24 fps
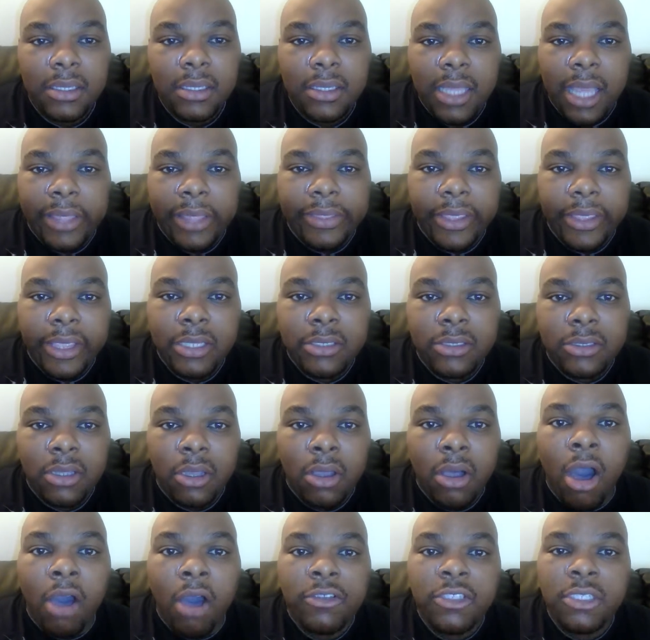I think it's an
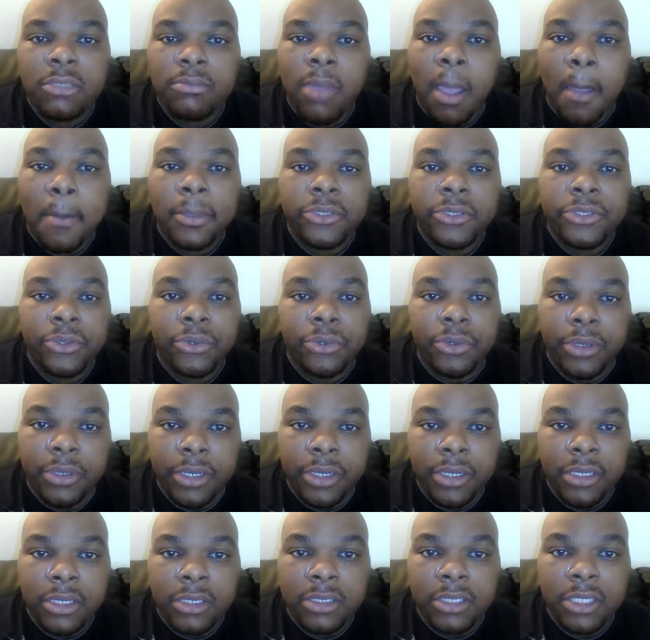awesome opportunity
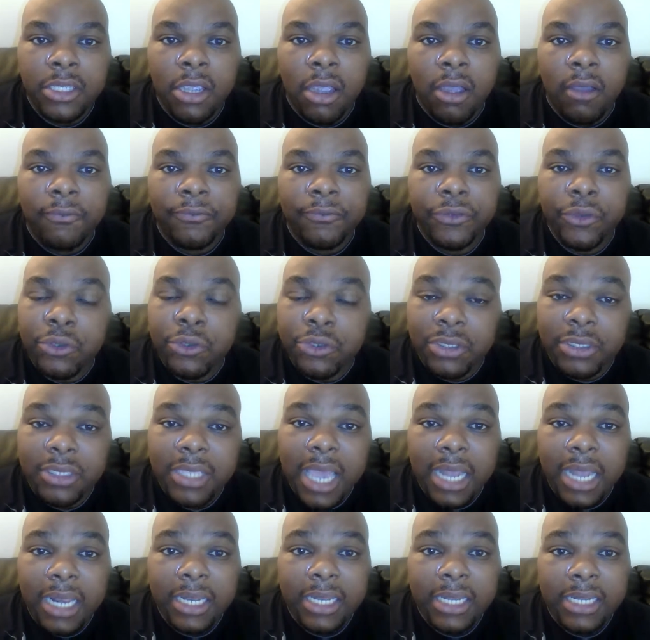to see our future
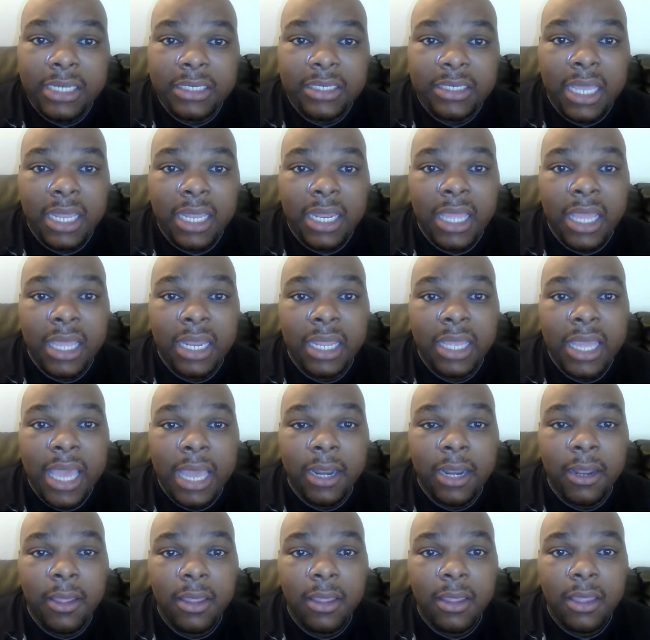talent in the state of
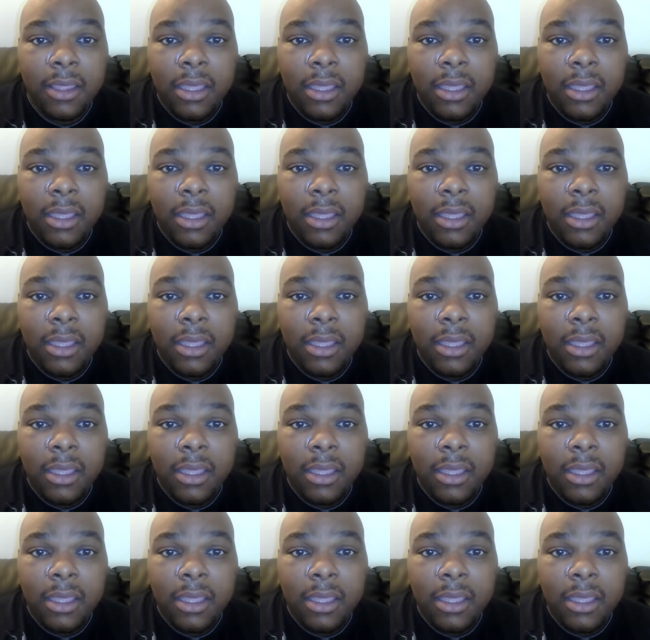Indiana.